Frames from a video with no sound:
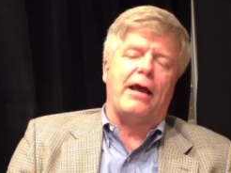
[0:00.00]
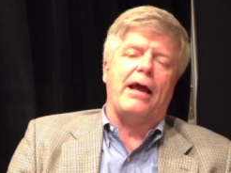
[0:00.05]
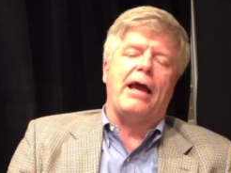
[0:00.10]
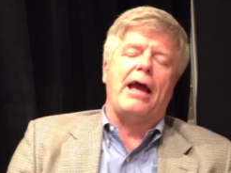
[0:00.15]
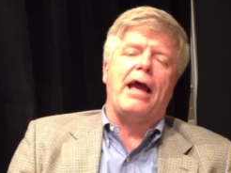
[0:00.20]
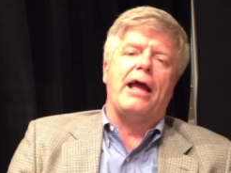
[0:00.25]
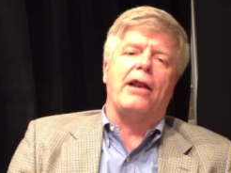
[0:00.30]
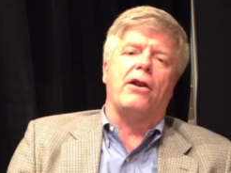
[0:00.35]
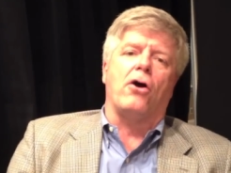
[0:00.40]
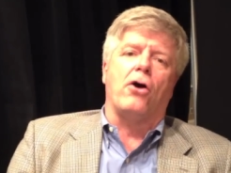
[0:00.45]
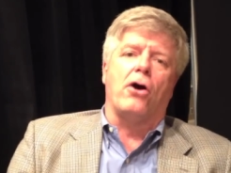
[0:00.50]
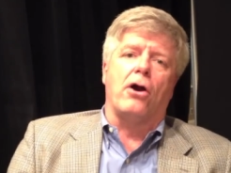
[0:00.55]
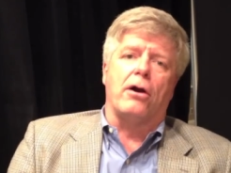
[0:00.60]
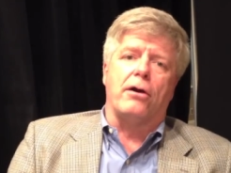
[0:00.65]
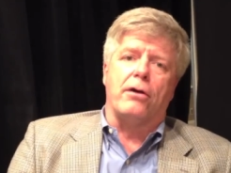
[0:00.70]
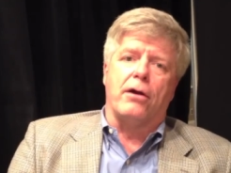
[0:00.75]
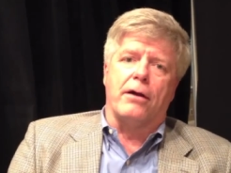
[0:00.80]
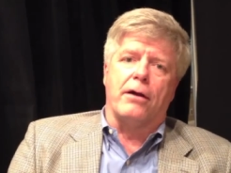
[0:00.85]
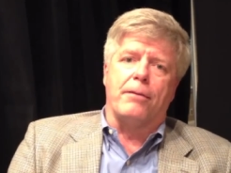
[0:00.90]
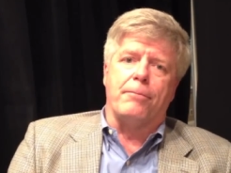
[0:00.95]
and
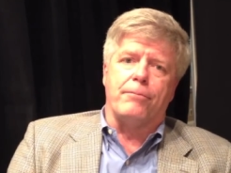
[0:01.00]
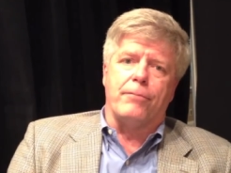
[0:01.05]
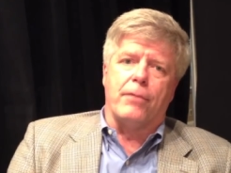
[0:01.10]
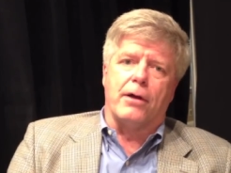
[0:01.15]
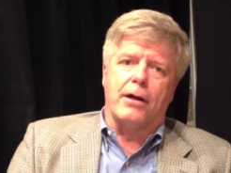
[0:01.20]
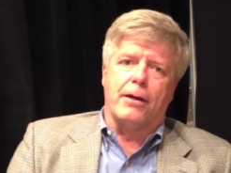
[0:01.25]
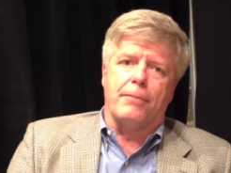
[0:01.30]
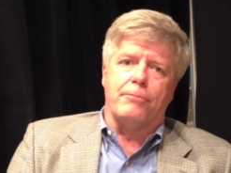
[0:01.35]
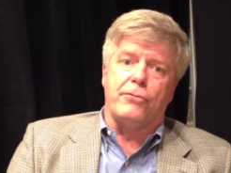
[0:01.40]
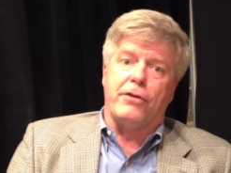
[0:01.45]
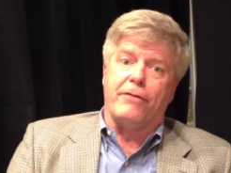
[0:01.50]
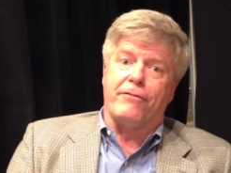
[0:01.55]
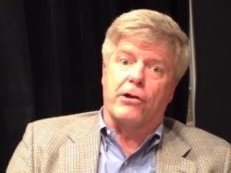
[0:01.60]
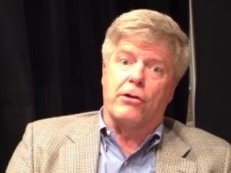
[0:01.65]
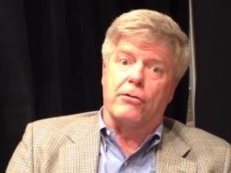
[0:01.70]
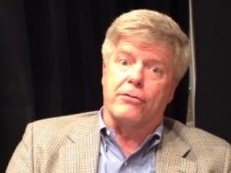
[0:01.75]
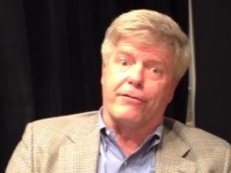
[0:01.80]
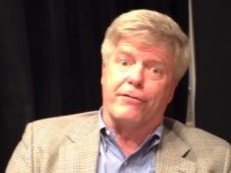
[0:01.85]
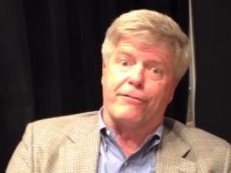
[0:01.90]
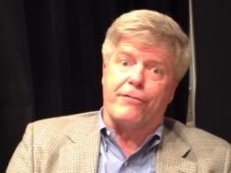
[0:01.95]
are
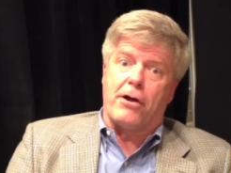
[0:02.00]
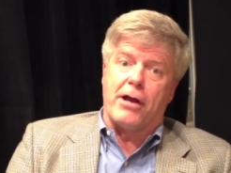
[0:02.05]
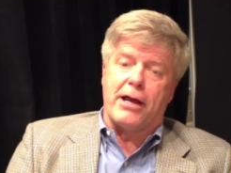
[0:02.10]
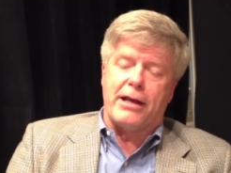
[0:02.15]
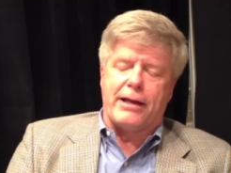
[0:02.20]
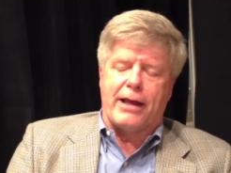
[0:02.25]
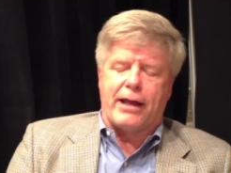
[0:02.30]
difficult to find